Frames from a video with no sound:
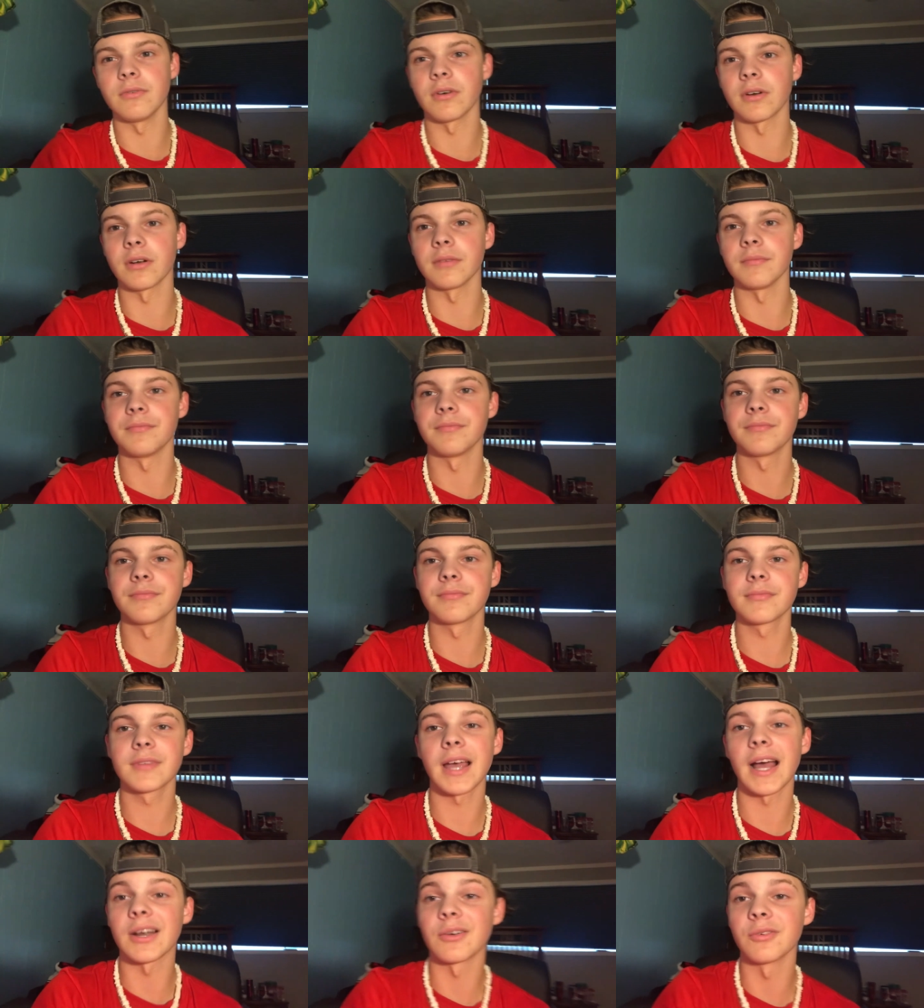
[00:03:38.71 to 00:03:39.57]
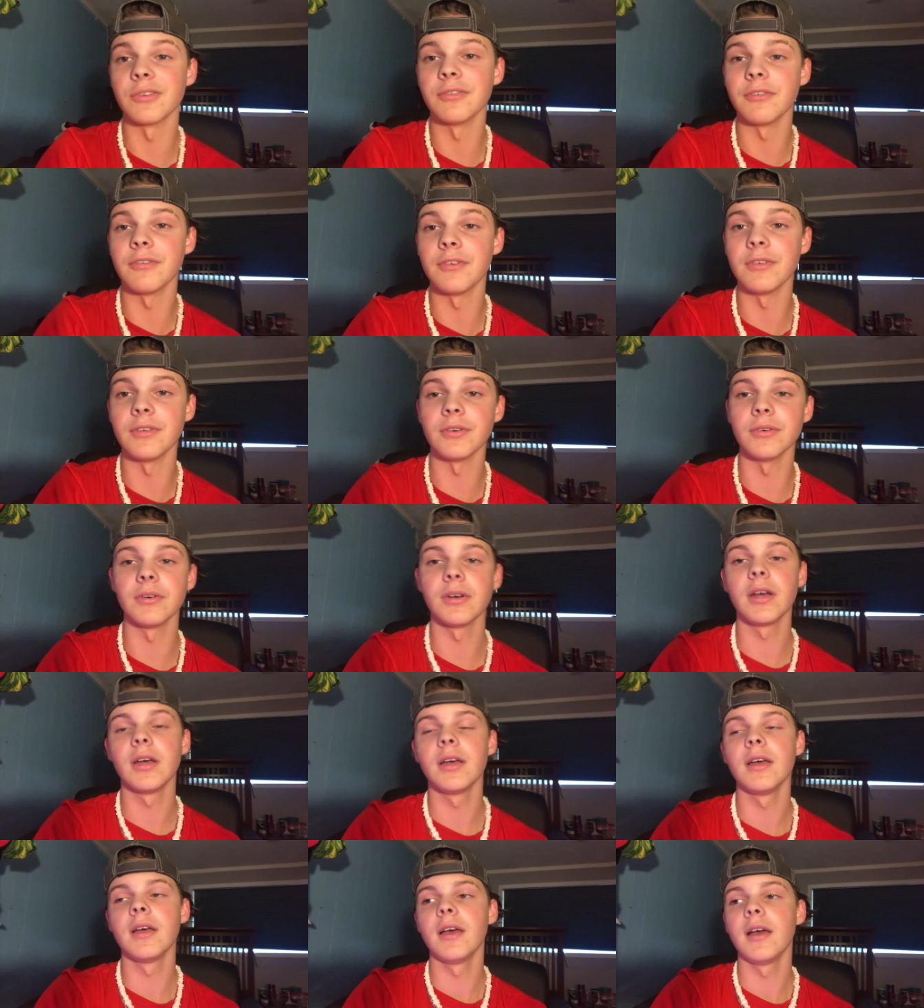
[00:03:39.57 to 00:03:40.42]
on a kind of review,
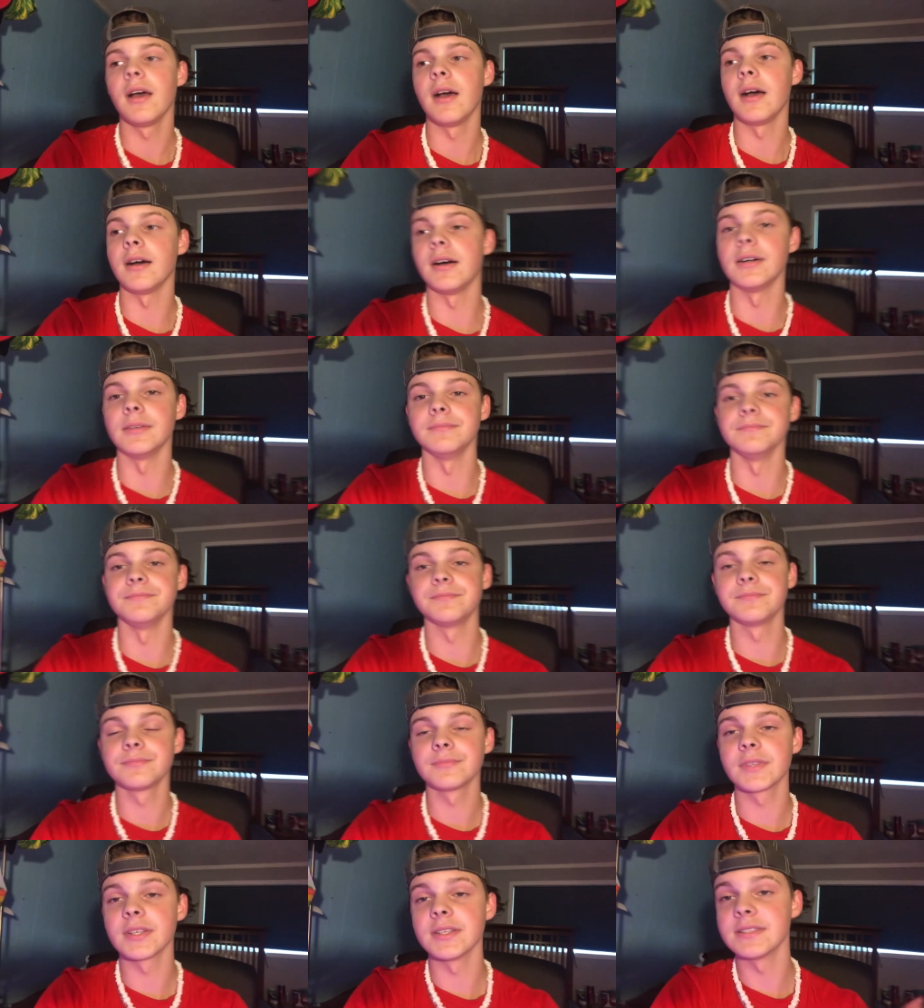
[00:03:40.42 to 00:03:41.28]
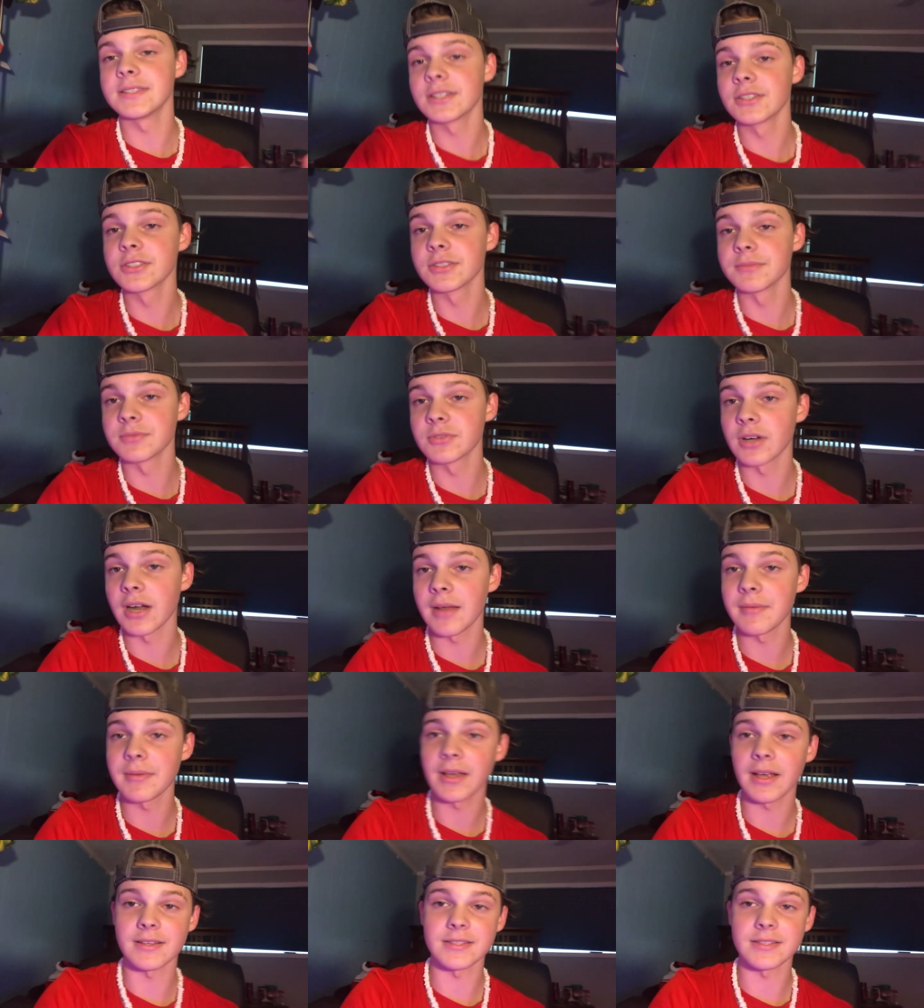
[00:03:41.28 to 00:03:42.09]
um, consider subscribing.